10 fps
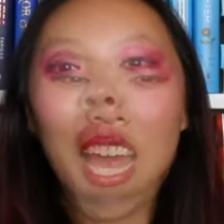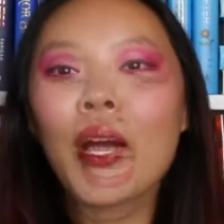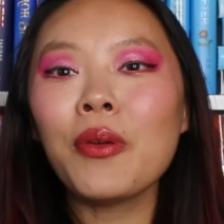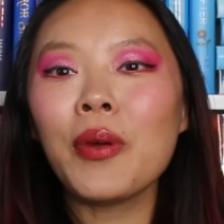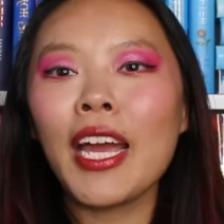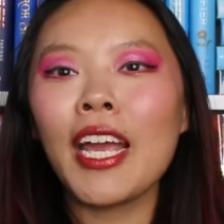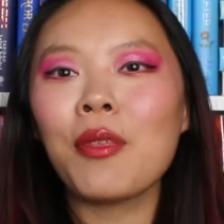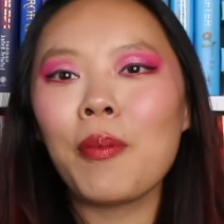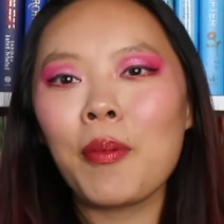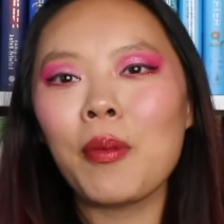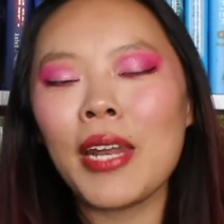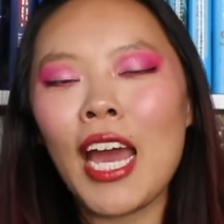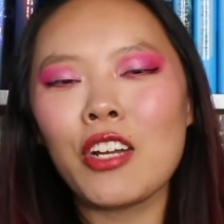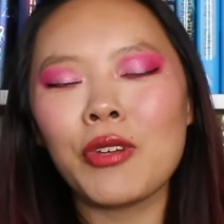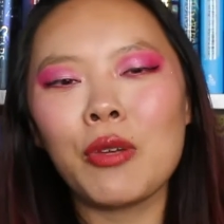By the way, The Paper
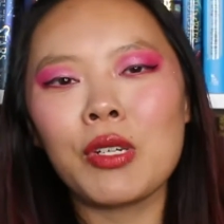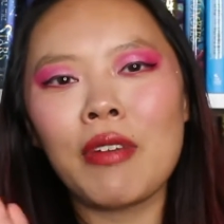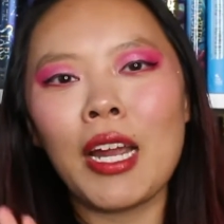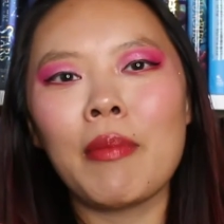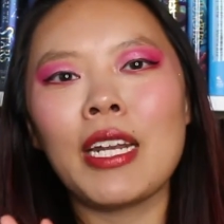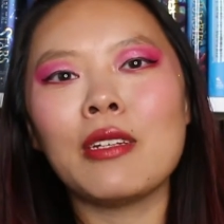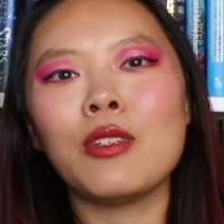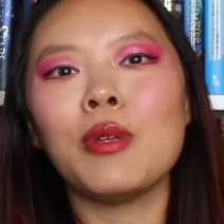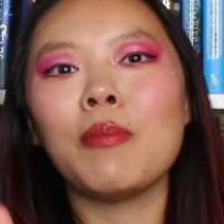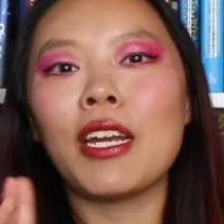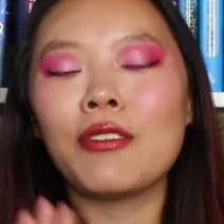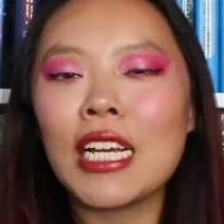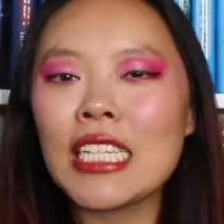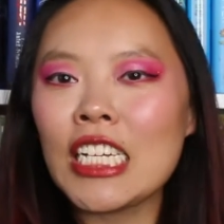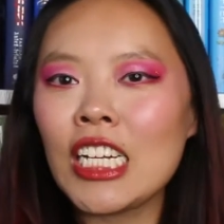Menagerie was recommended to me by
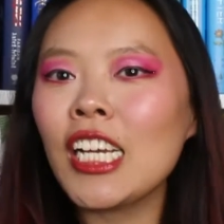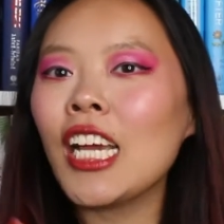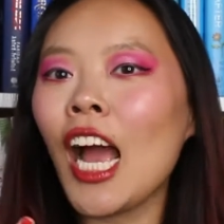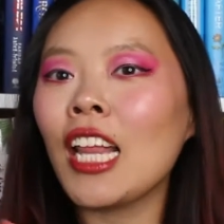Traci Chee.